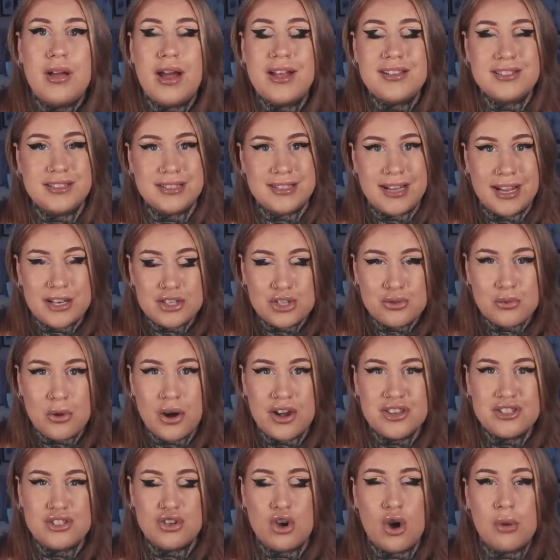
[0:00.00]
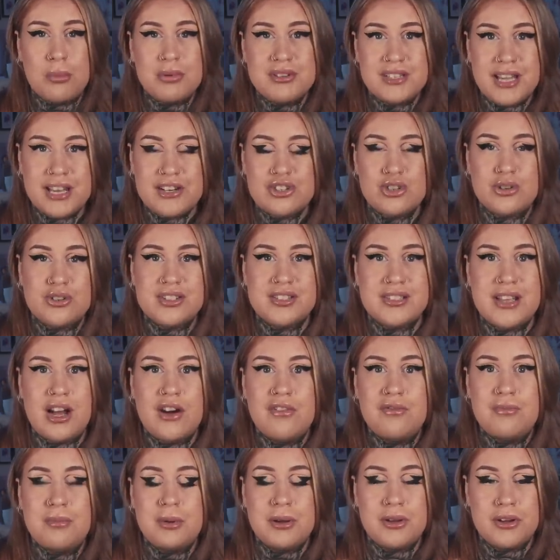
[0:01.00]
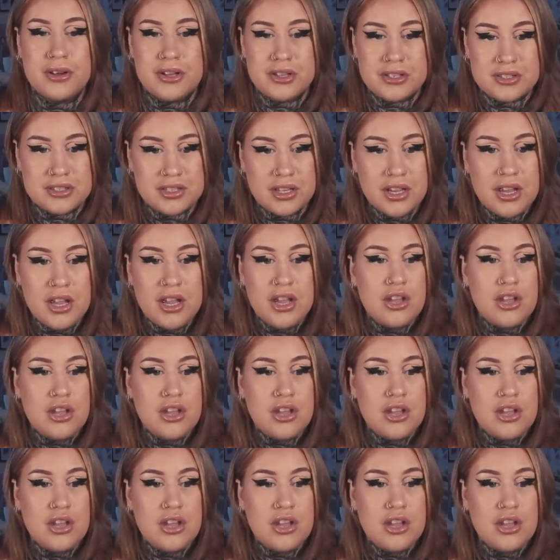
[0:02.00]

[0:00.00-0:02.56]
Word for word: as a tattoo artist you've got to protect yourself because